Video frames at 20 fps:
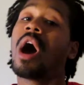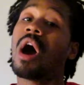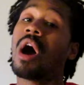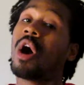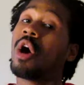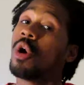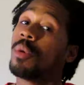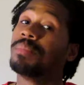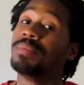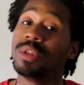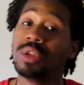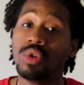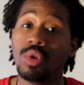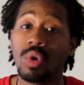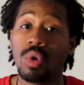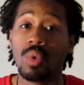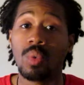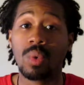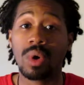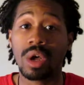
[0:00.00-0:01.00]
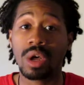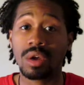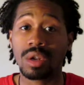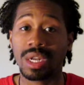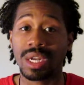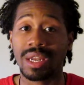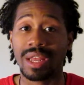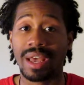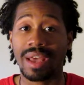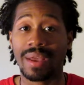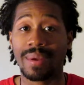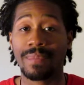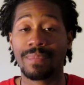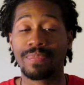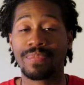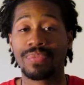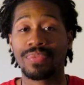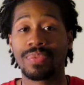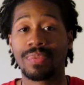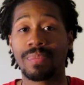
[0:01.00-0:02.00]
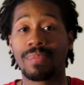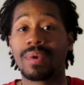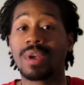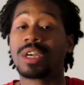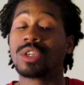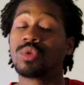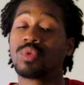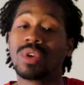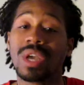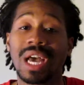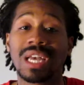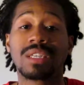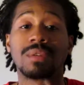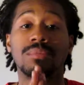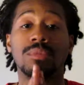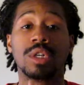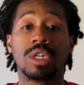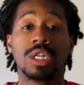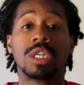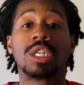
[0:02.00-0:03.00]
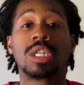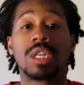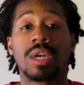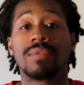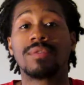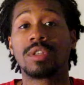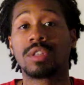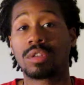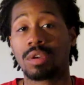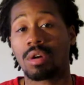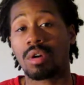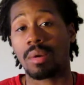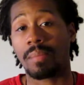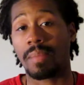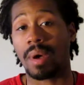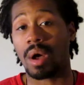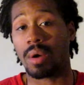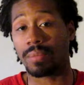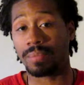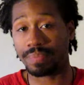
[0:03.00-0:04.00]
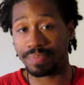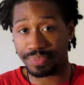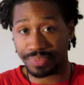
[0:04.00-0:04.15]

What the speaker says: I hope you're doing well today, because we got some good stuff to talk about.